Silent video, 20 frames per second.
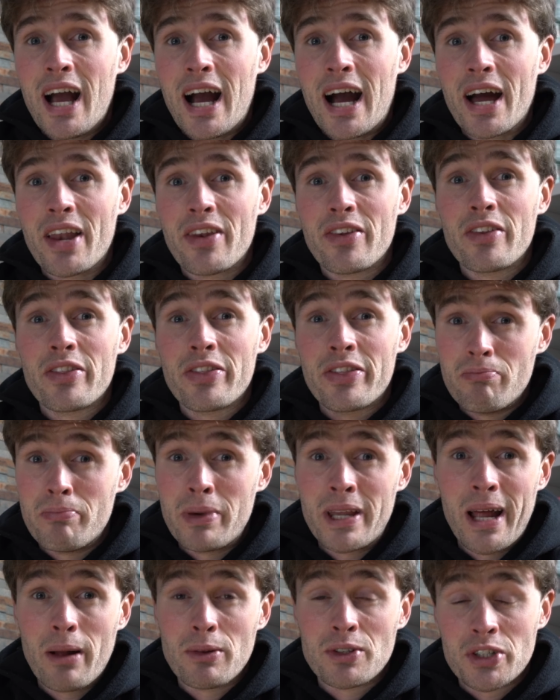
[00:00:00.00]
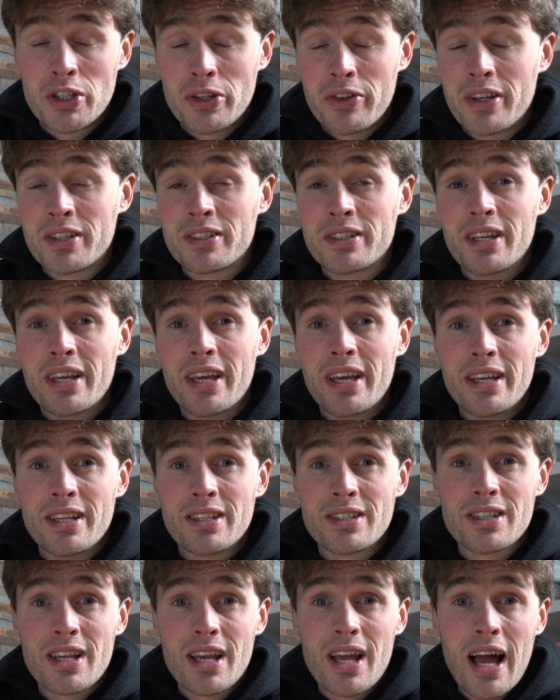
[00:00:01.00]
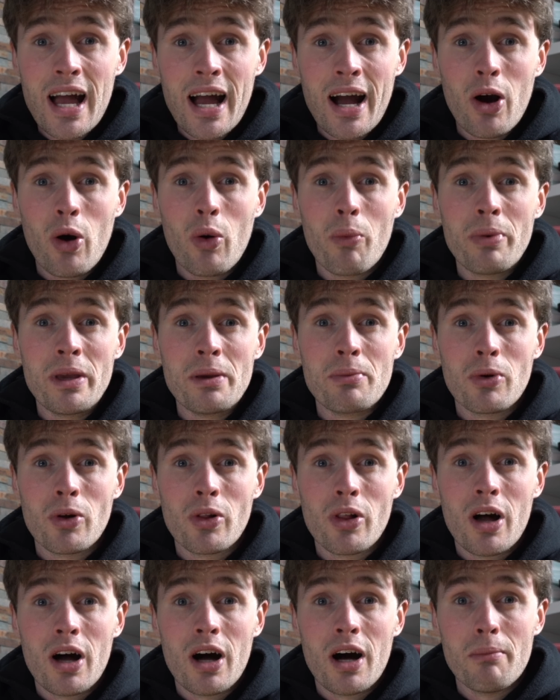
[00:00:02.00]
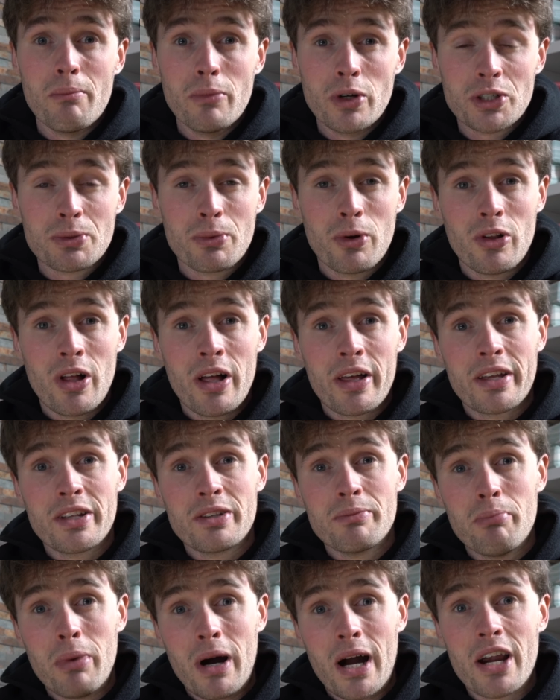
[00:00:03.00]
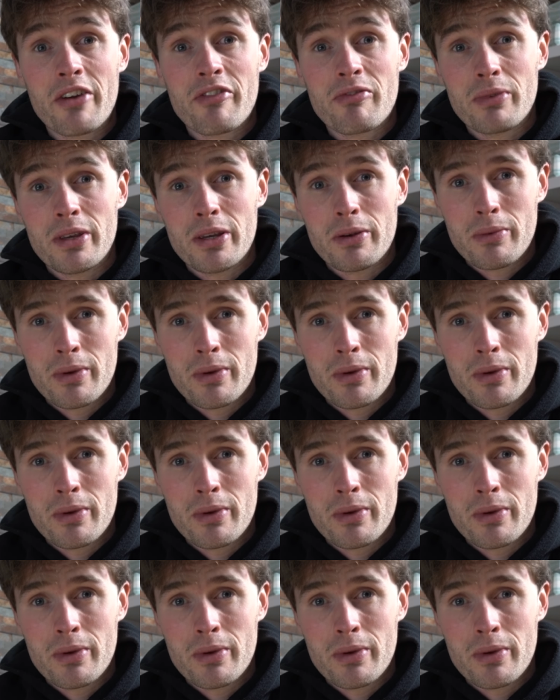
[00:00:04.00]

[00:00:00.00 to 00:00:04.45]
And being able to do this is how people are much more likely to buy from you.